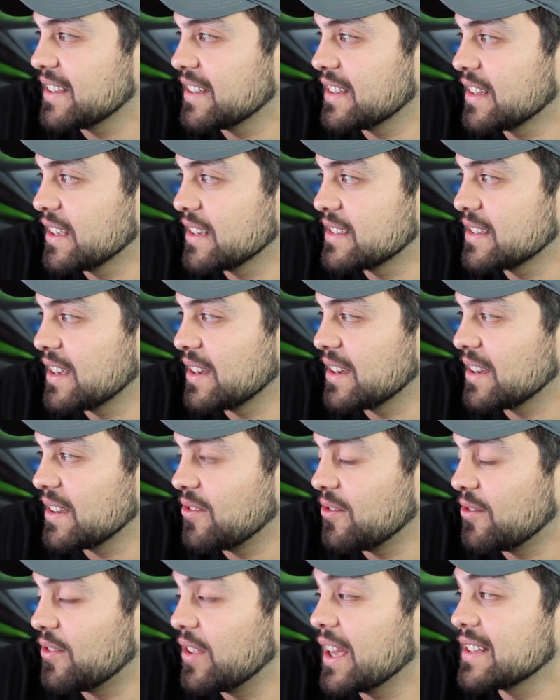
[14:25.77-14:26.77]
if
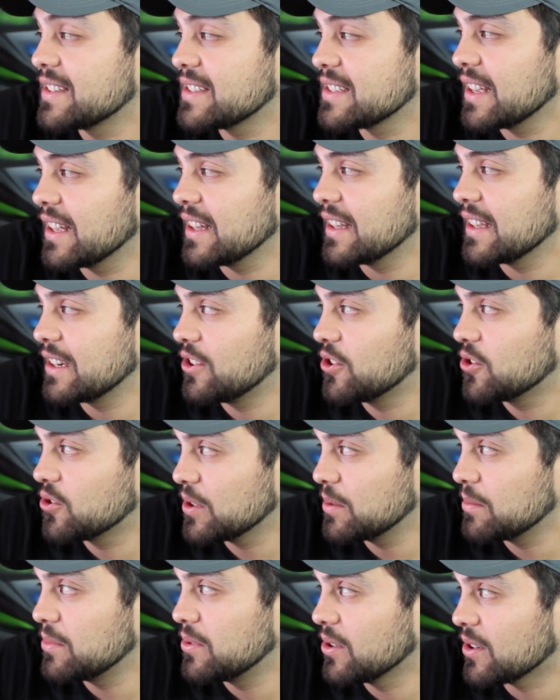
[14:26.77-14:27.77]
that's not like
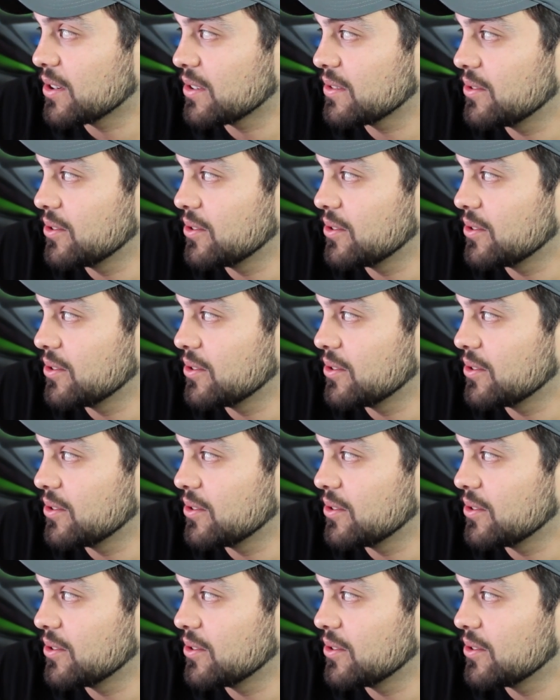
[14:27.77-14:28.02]
grim dark